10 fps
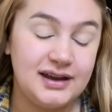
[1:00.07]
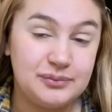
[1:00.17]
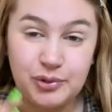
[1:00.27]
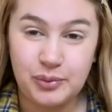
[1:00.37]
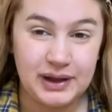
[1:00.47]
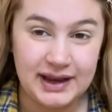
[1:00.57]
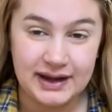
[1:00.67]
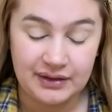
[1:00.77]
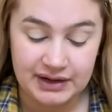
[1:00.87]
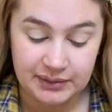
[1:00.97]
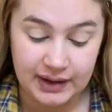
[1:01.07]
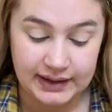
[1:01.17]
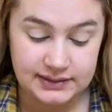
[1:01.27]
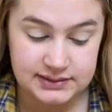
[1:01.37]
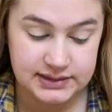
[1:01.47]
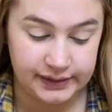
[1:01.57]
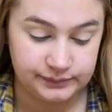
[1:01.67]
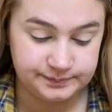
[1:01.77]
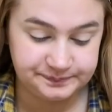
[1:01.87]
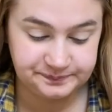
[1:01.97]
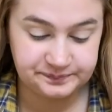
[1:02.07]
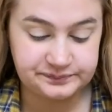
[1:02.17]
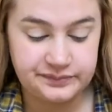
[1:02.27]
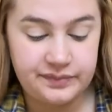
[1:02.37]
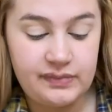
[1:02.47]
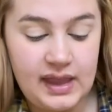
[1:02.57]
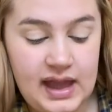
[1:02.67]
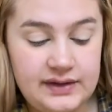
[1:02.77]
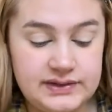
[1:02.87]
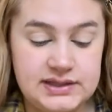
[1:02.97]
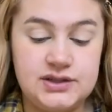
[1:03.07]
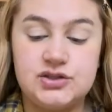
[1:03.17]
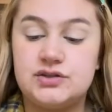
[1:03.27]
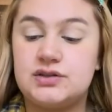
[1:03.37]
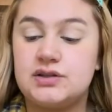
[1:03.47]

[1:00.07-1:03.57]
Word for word: But we're here now anyway. So, ever since